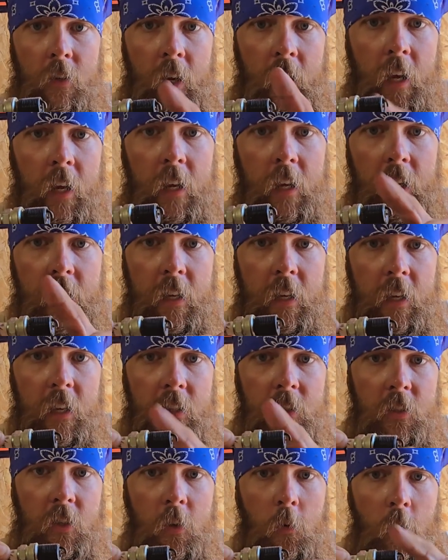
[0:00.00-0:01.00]
Okay,
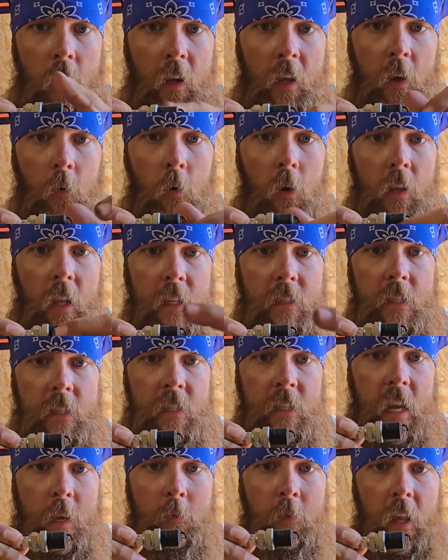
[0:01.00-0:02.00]
so you want to get one that's the
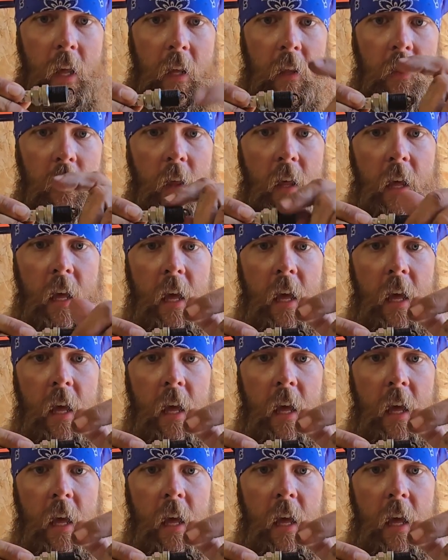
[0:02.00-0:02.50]
same length.